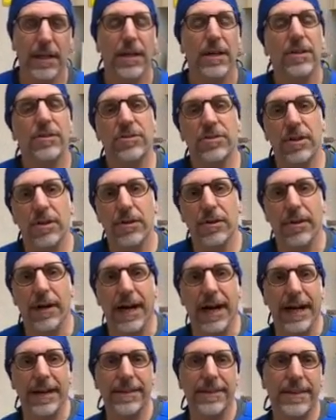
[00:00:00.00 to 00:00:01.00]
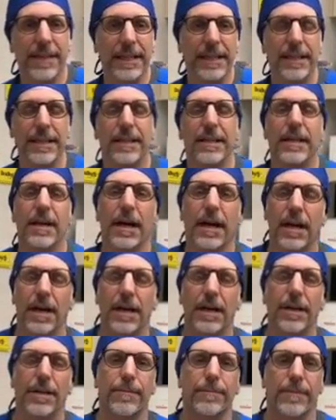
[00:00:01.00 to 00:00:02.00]
So I think,
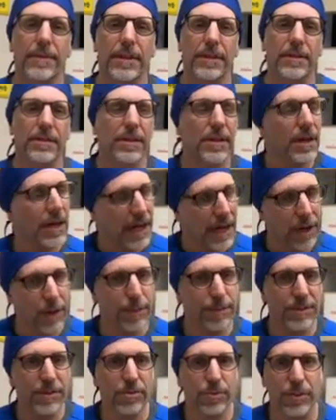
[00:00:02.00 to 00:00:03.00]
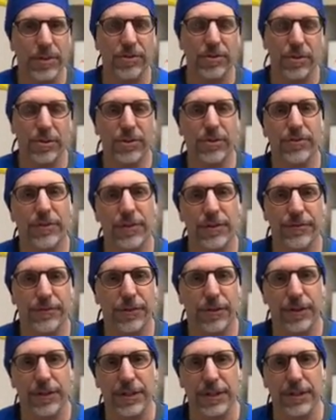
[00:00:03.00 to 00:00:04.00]
I hope this was useful
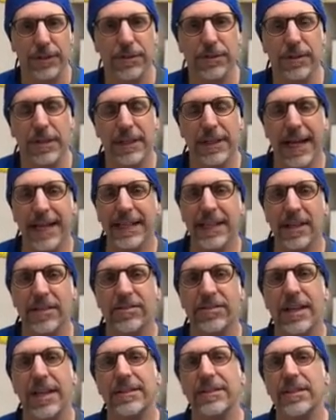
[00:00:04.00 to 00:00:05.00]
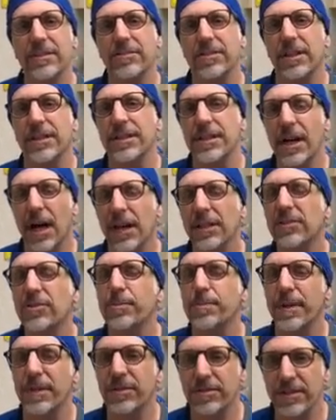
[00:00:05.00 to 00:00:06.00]
for you. Like I said, these are not
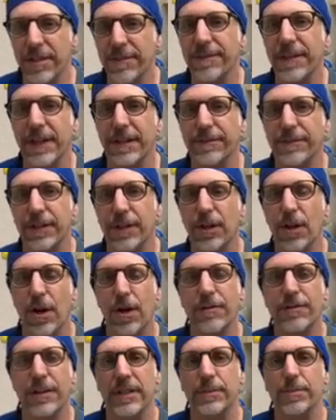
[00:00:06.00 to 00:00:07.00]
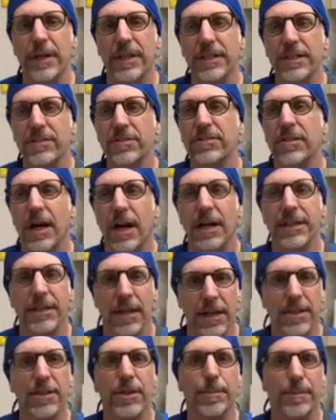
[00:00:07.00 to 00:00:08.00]
specific for COVID, but it's
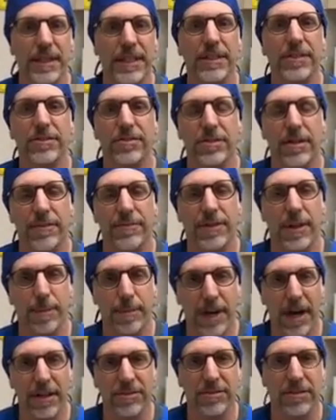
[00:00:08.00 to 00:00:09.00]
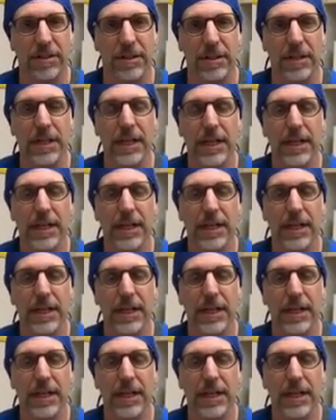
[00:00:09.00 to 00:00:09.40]
another piece of the puzzle